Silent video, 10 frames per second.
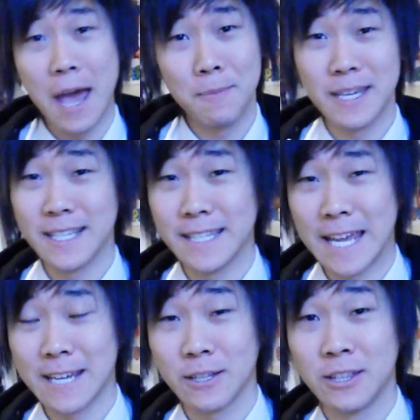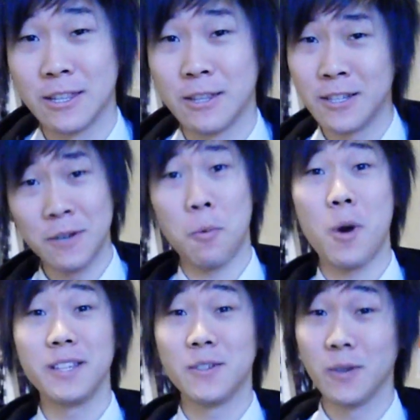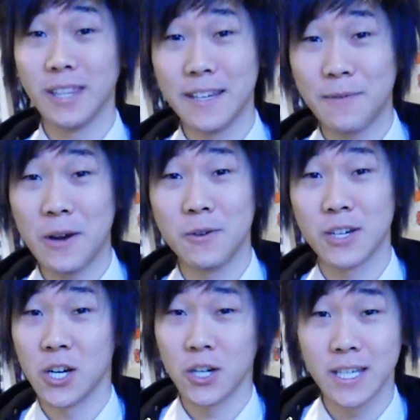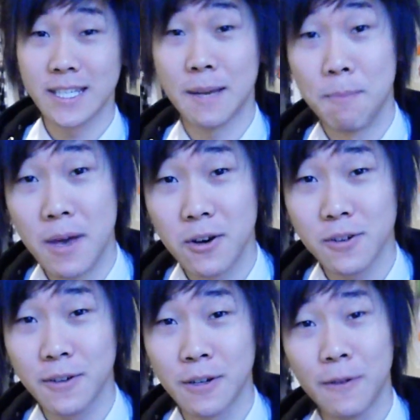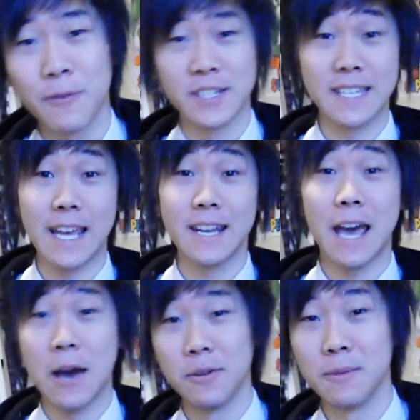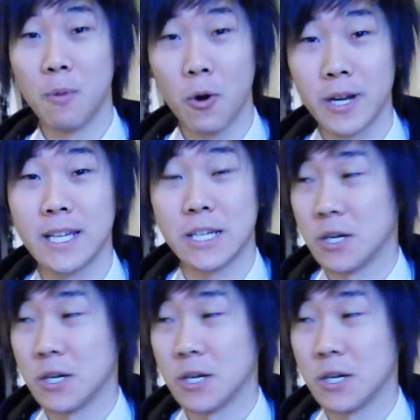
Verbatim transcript: I mean, like, to the ones who leave out cookies and milk for Santa out in the morning,